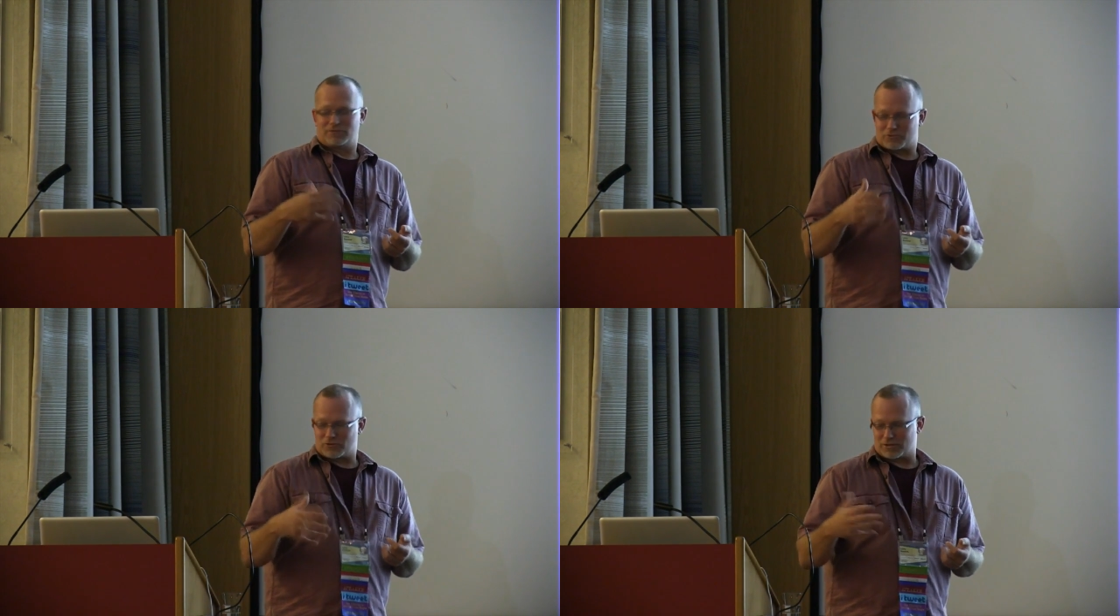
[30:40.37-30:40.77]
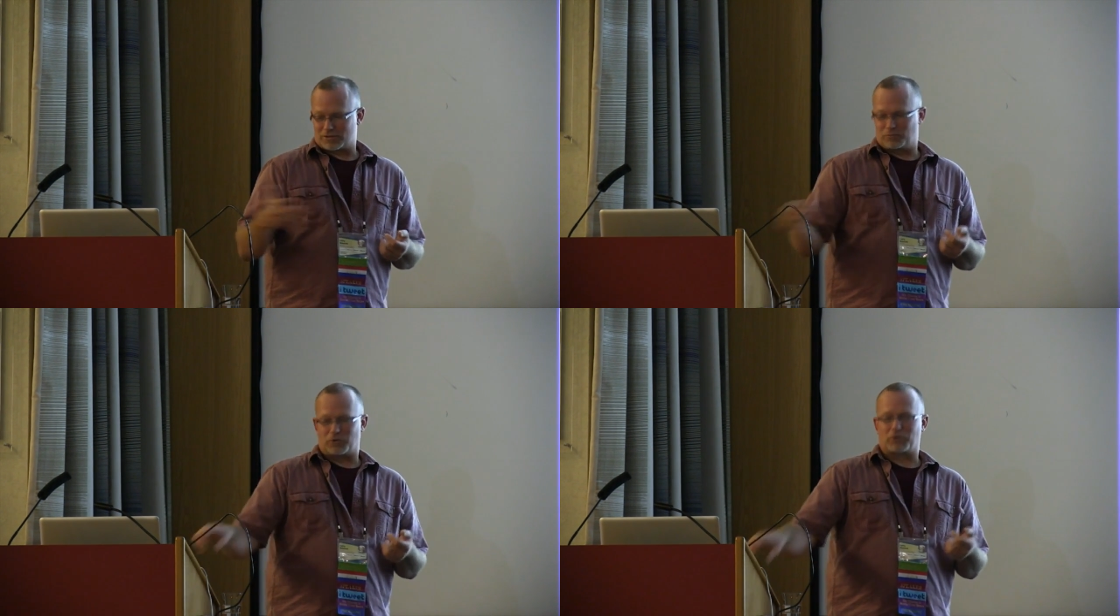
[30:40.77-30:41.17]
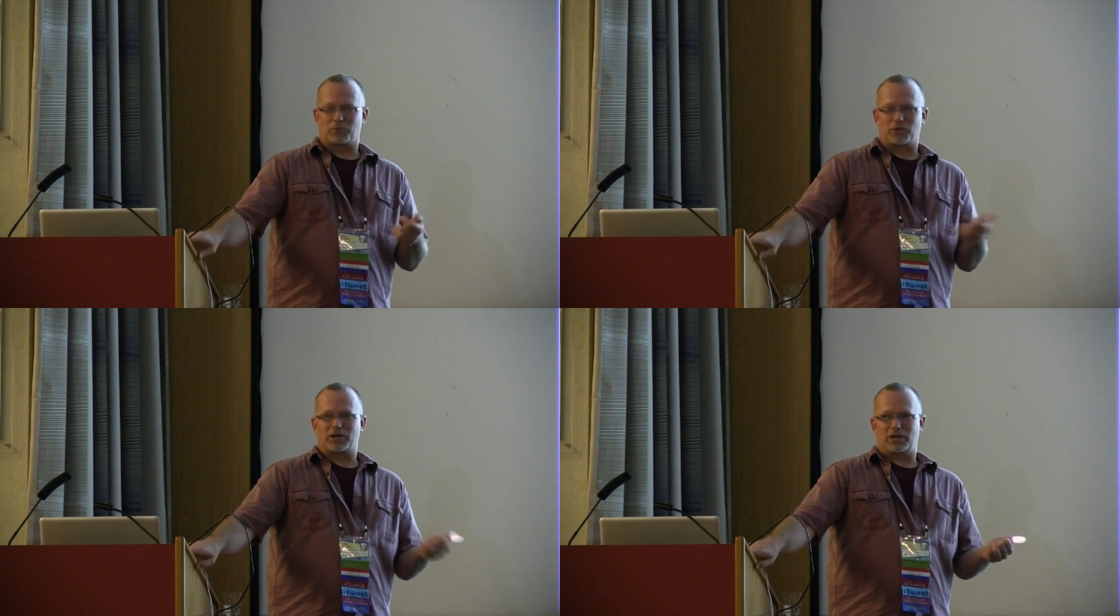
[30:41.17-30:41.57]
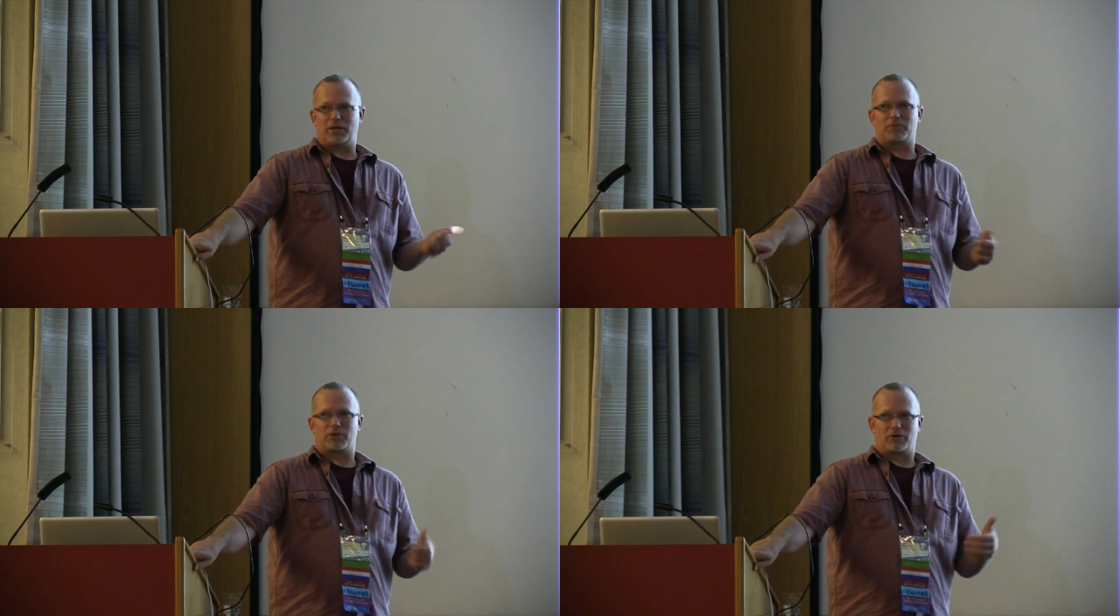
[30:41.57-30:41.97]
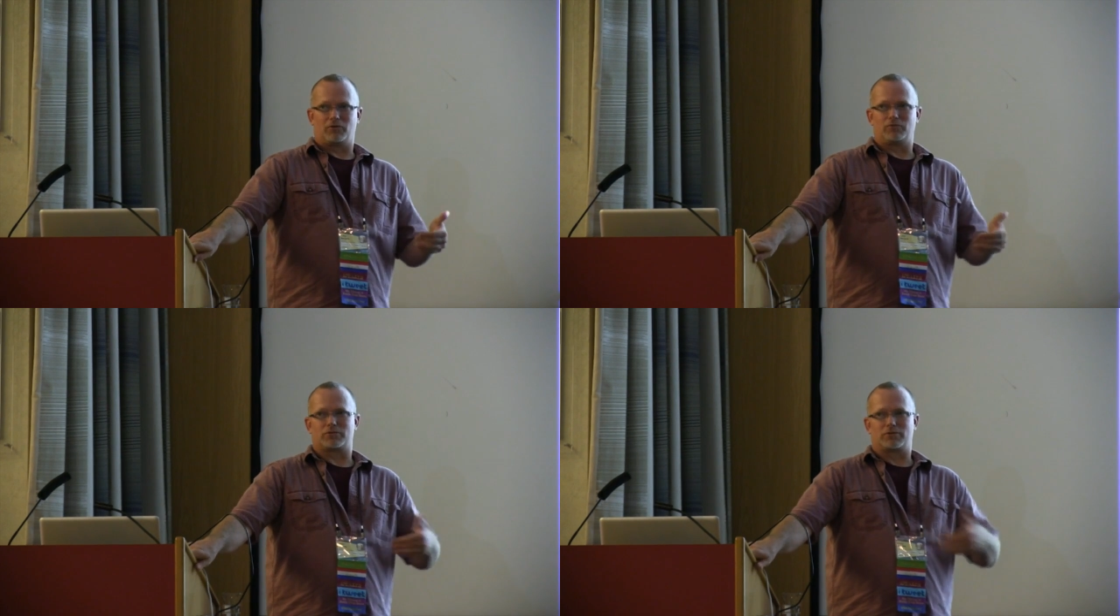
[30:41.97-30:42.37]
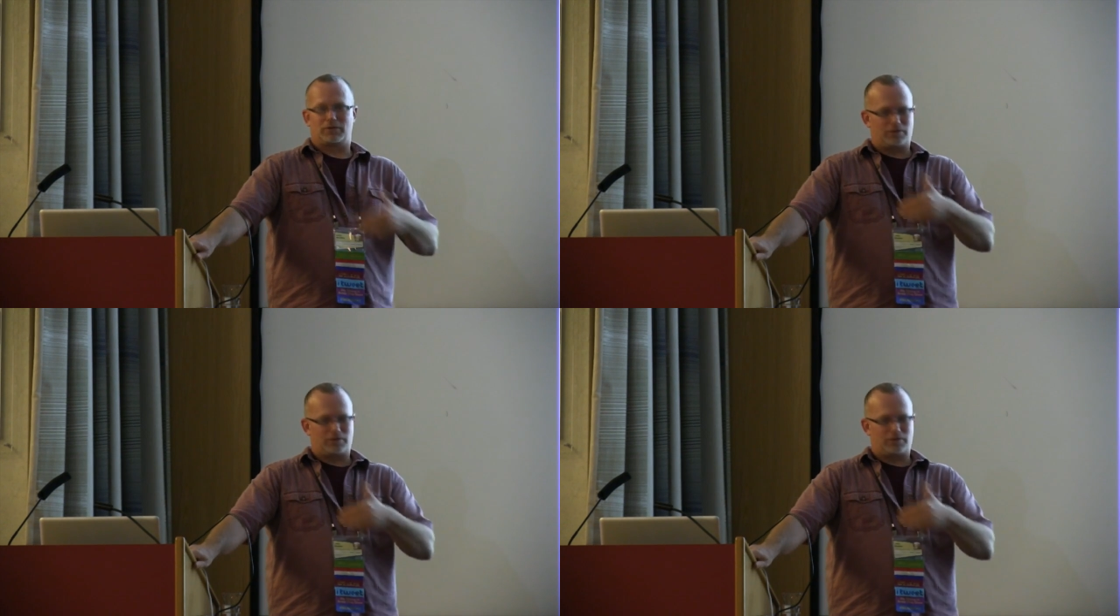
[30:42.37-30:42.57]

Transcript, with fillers: trust we're, we're going to keep the codes